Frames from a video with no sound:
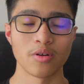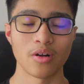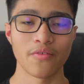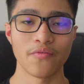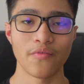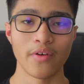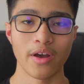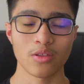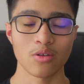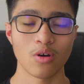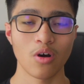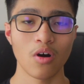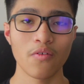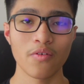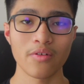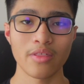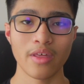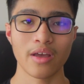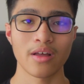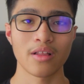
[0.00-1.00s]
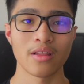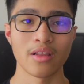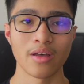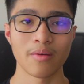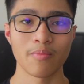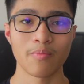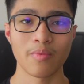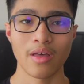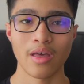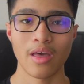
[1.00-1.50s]
blur effect over that
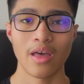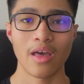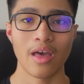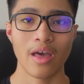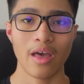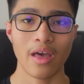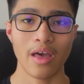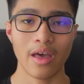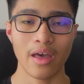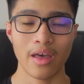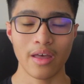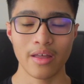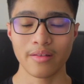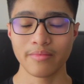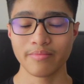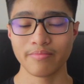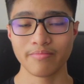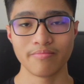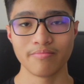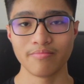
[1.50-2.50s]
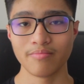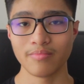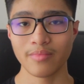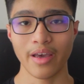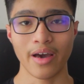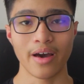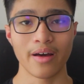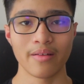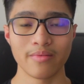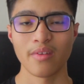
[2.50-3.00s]
clip and
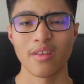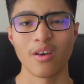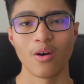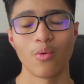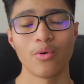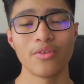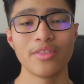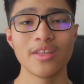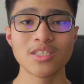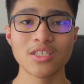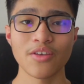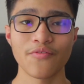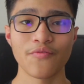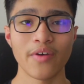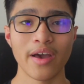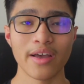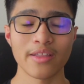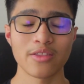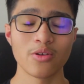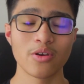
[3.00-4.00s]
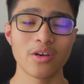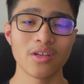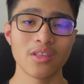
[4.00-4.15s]
yeah with this effect, you